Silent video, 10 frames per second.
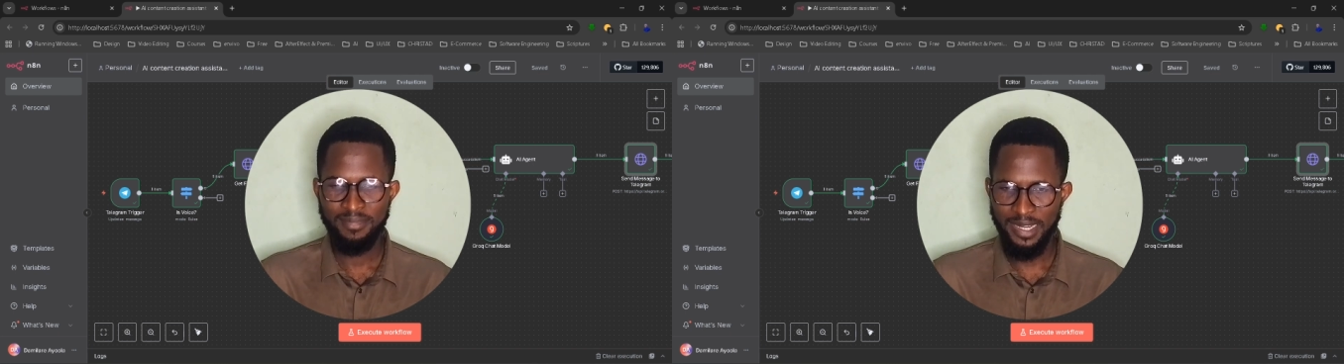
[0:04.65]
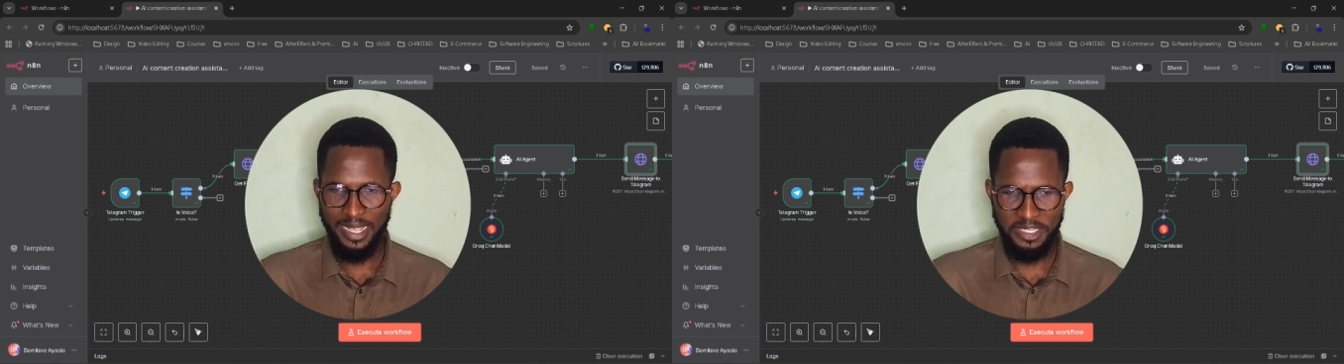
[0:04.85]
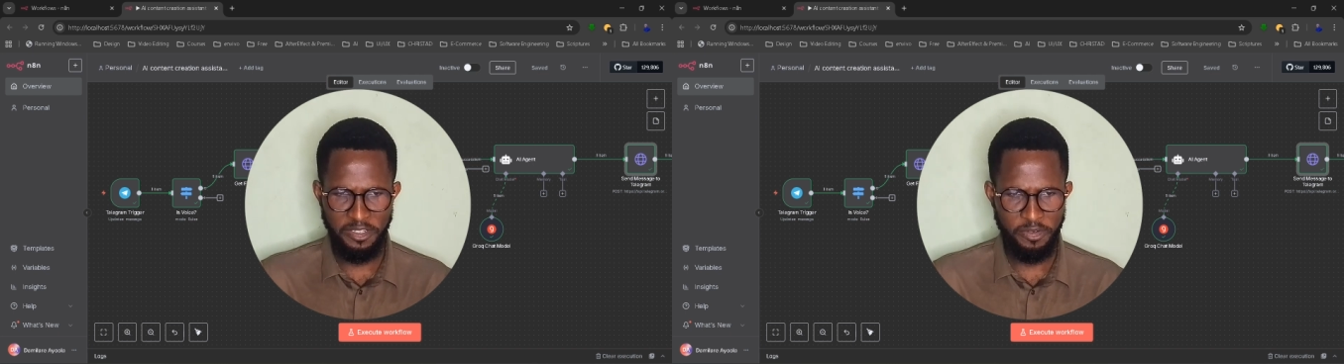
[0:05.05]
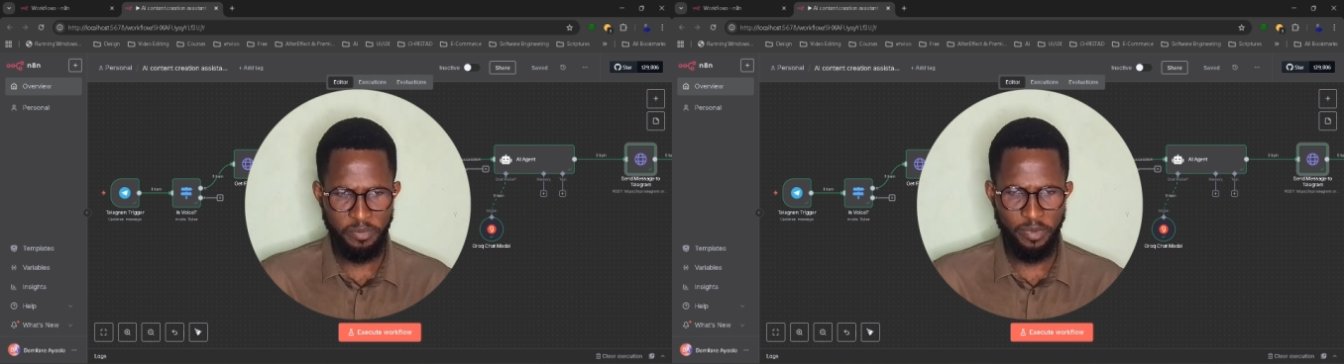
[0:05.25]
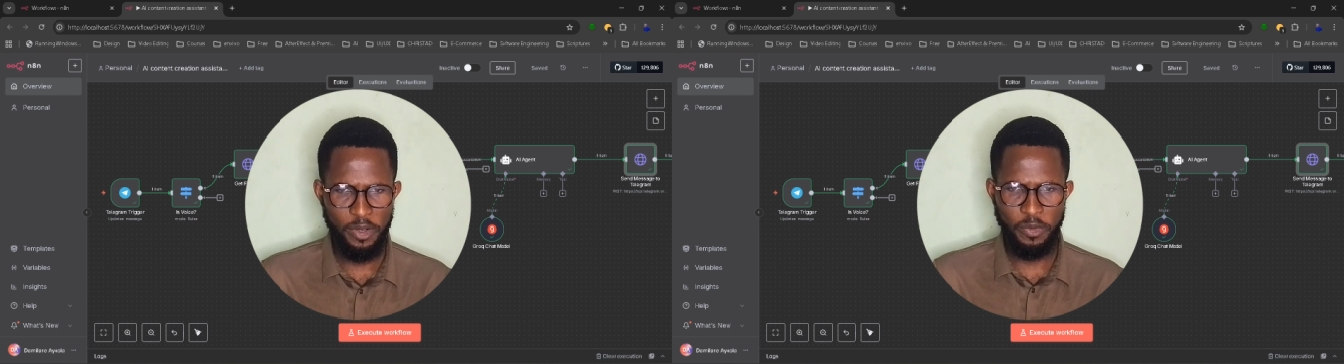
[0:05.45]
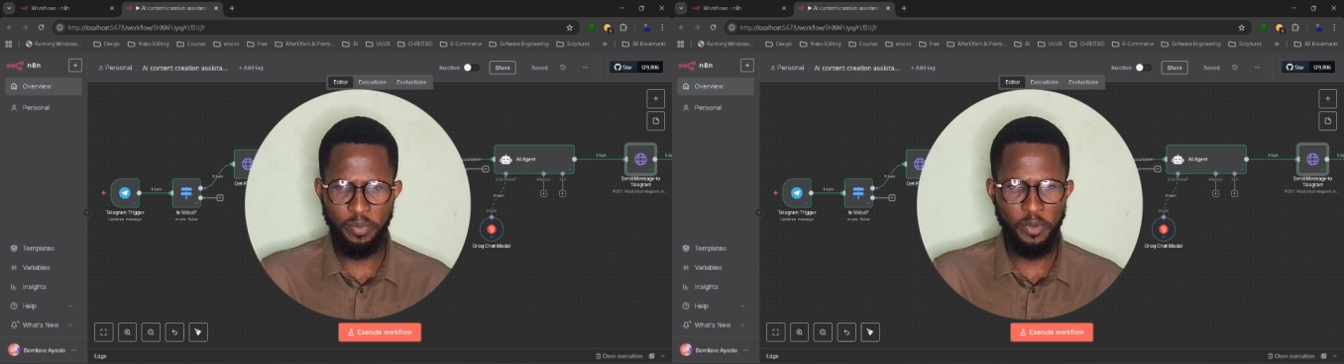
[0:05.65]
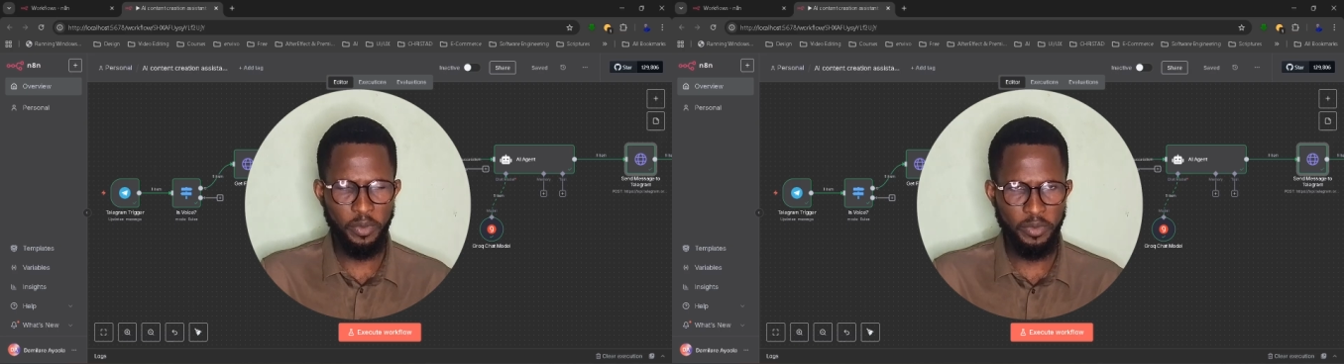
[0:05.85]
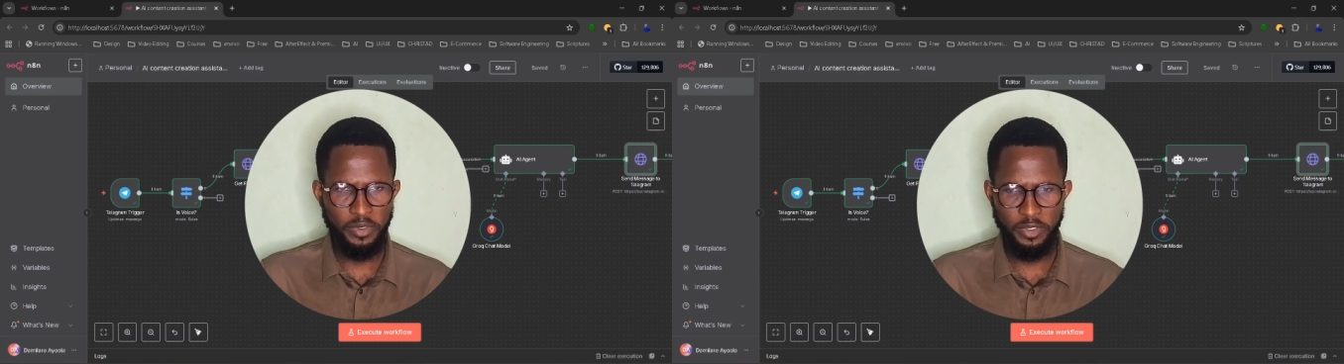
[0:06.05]
like your blog
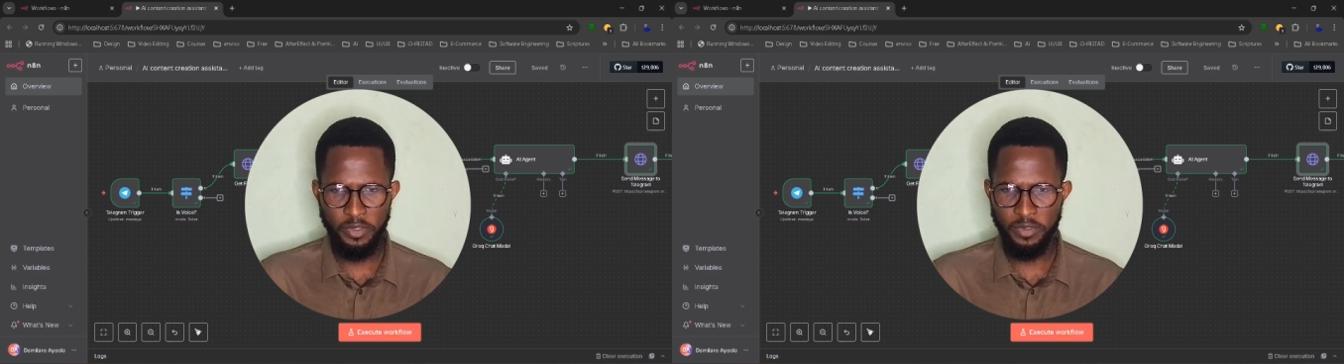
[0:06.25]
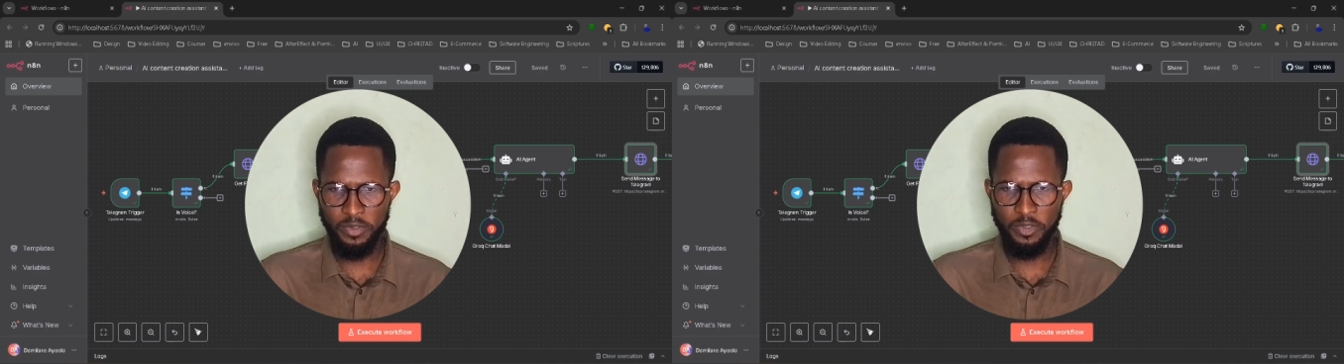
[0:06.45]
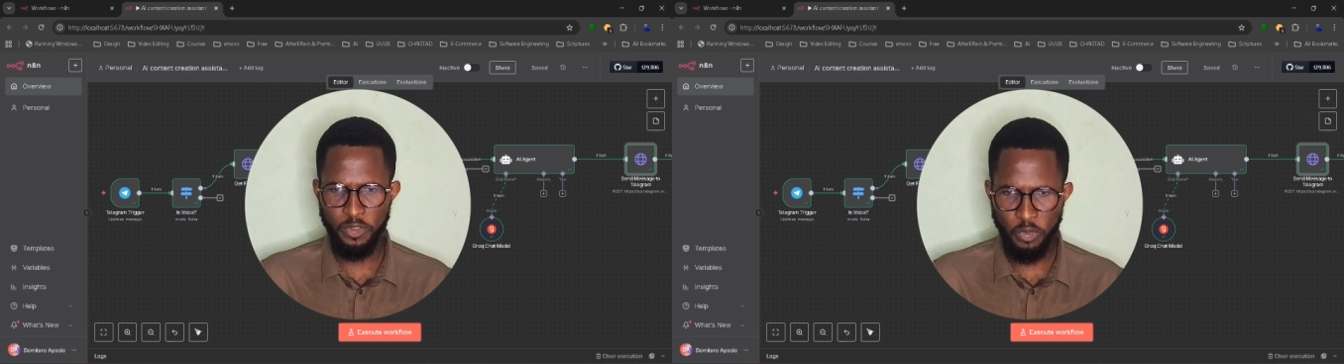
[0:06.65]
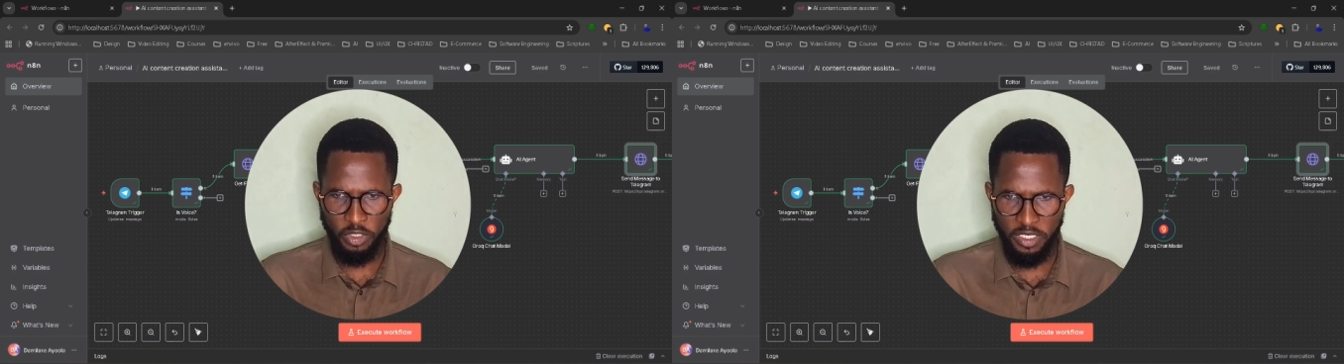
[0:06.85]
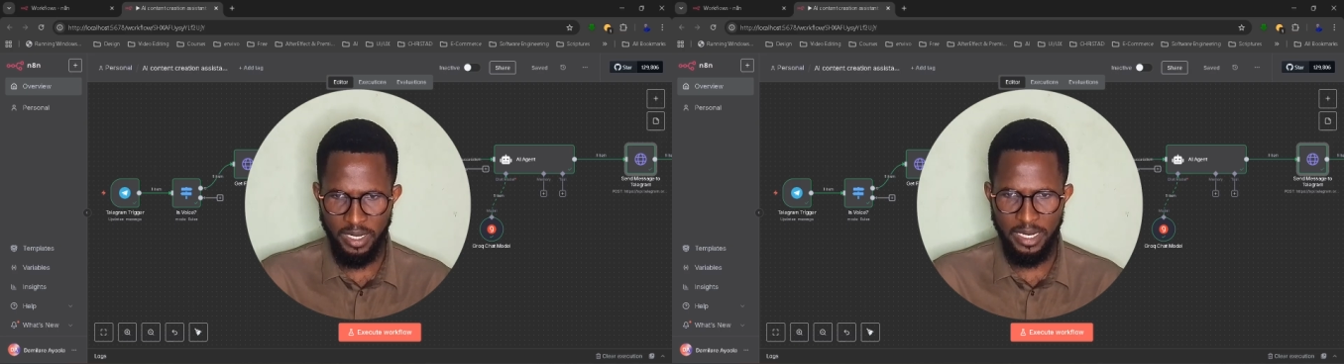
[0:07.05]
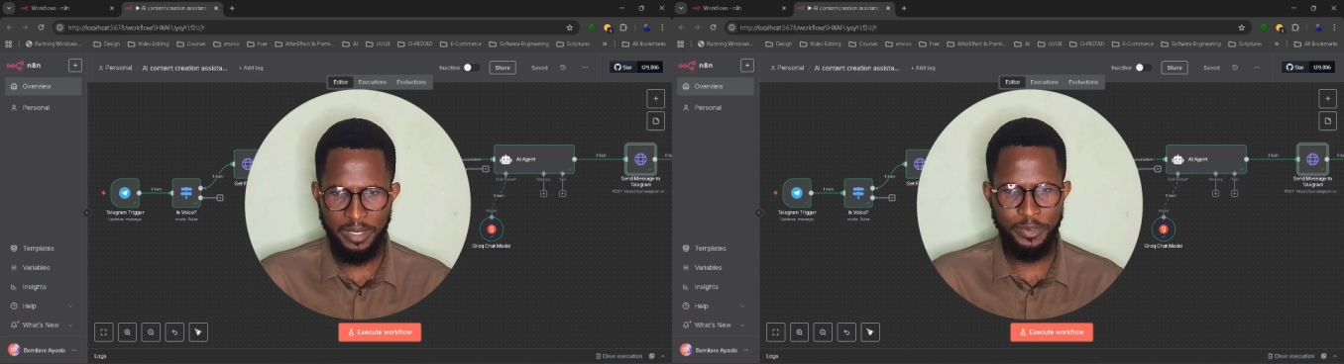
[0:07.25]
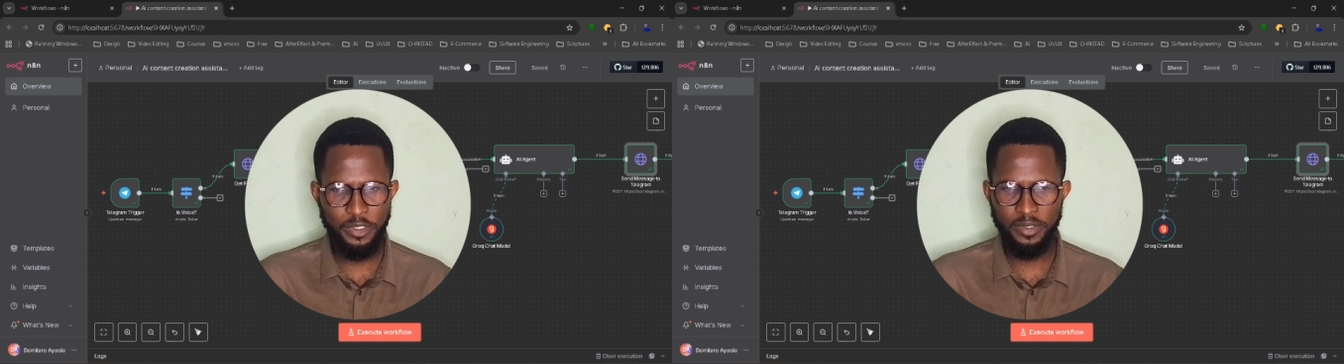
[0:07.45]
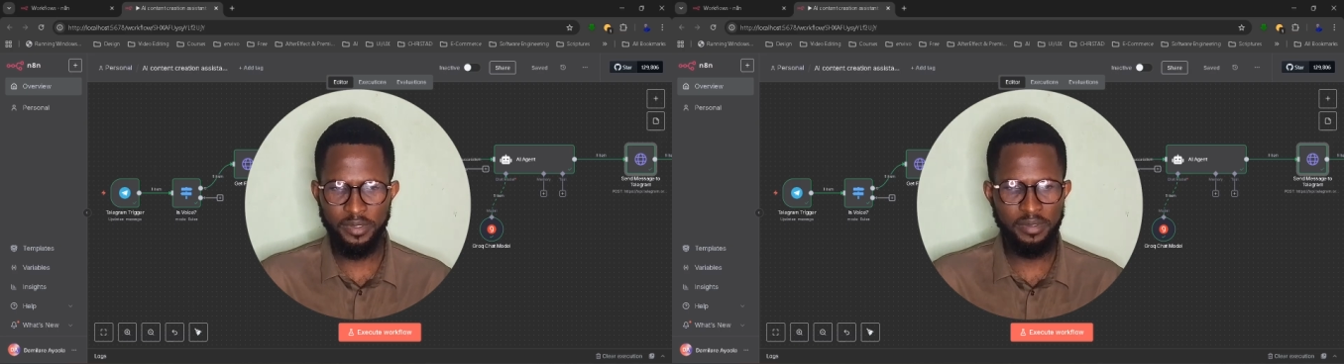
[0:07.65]
post, your social
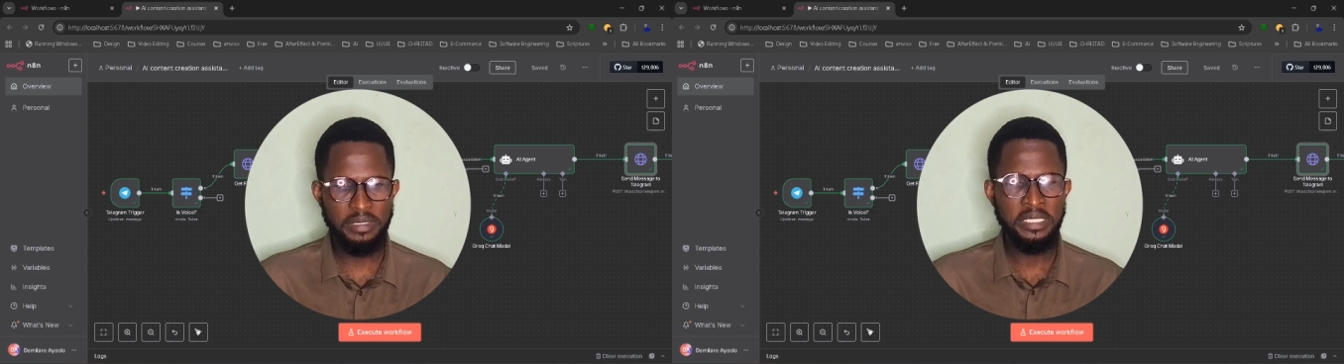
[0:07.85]
caption,